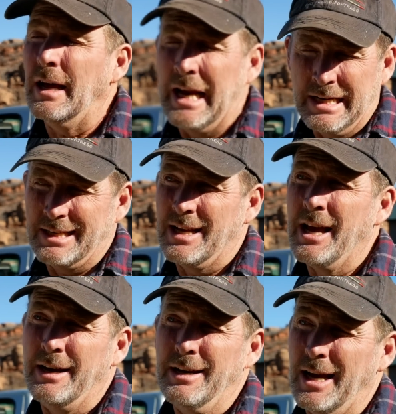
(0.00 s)
I
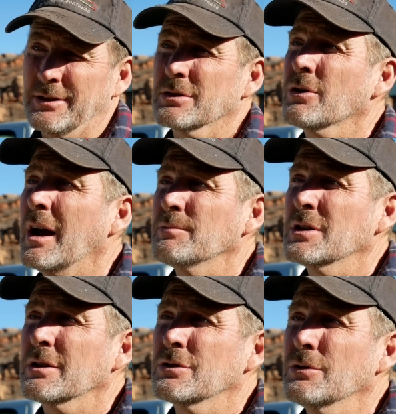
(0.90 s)
decided not to scrap
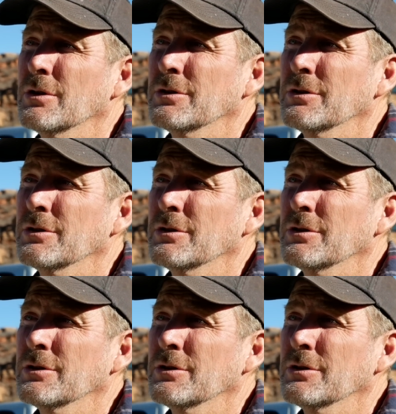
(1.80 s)
six-shooter,